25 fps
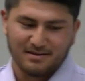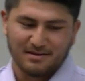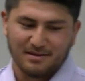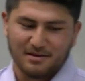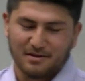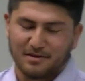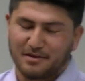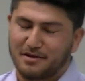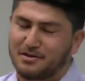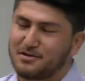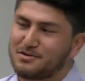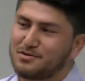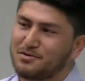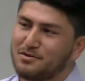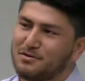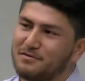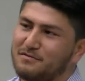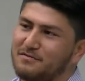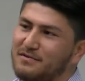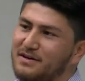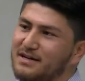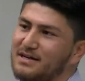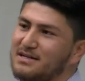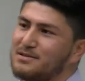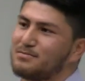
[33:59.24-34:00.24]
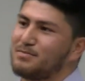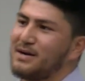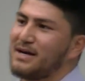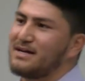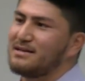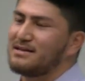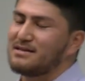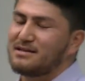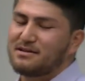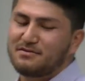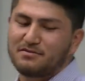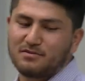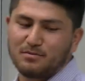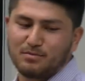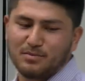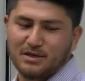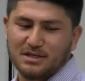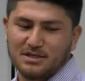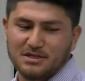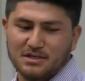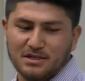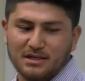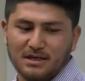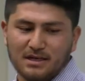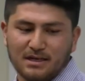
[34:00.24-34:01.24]
know, those sort of figures paint a different
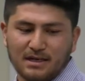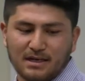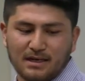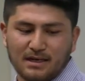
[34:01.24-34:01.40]
picture.